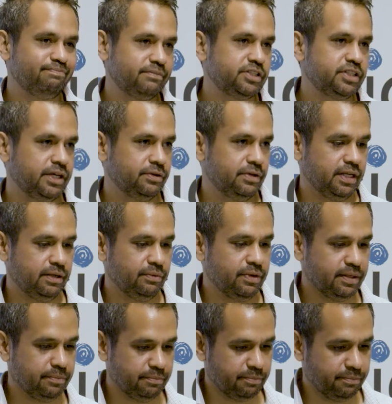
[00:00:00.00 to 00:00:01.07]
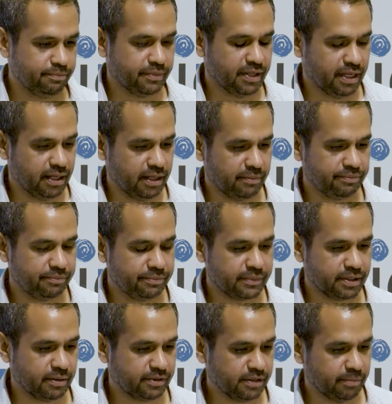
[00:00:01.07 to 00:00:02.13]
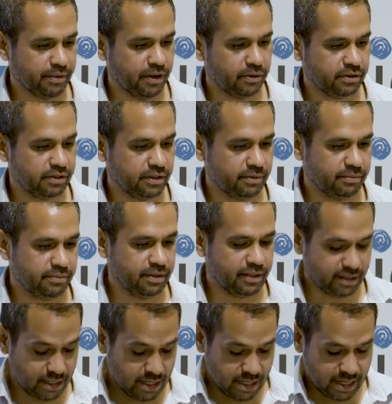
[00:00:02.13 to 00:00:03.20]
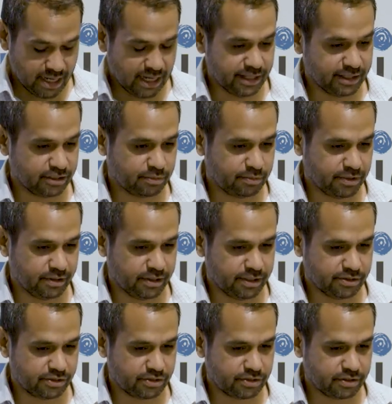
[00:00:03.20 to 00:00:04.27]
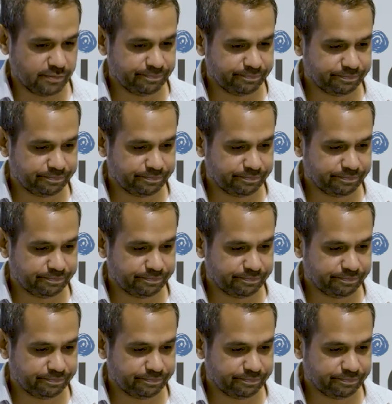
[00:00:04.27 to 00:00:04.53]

generally what uh, the bulk of them had experienced.